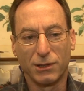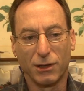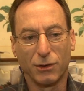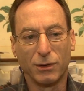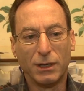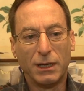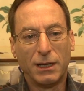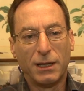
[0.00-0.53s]

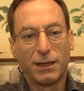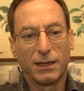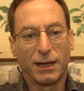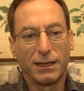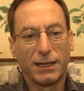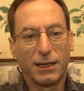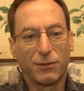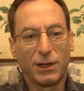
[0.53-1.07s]
So the
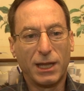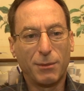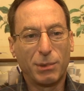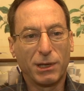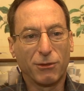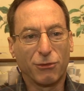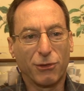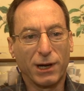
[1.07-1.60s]
idea of
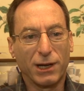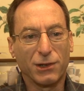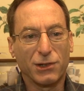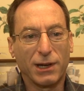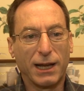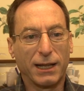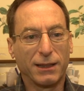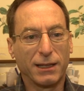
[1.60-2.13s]
keeping it
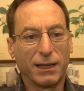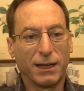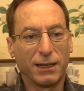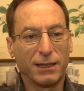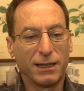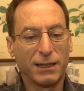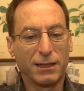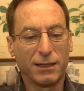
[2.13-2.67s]
fresh and the
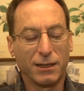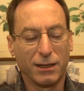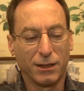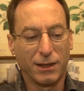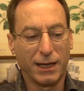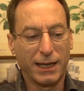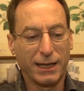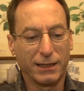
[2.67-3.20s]
idea
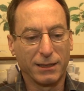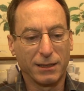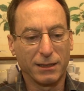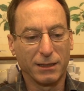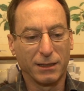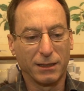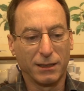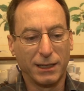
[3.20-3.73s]
that
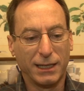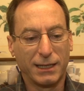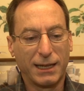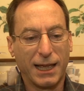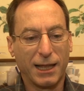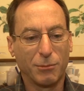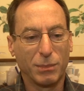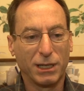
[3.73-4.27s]
it
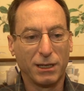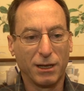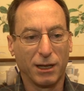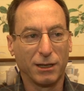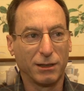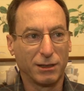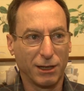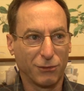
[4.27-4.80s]
can be
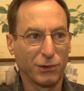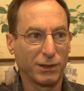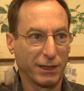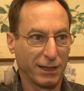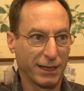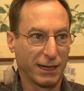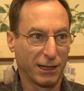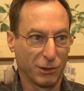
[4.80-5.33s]
done
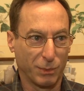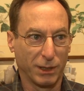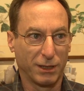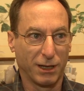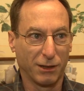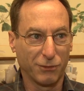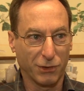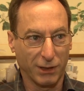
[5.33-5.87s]
differently than it's been
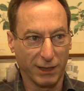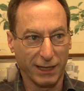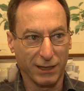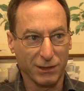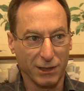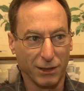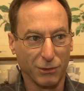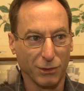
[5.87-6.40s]
done for the
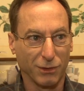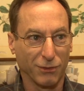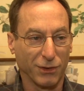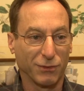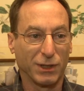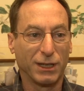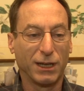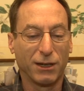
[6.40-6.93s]
last
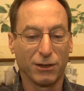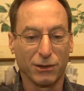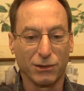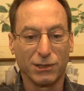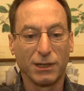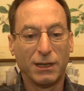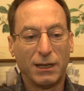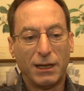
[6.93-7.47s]
150
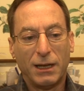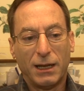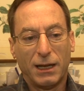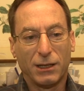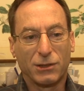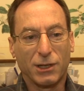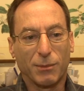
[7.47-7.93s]
years is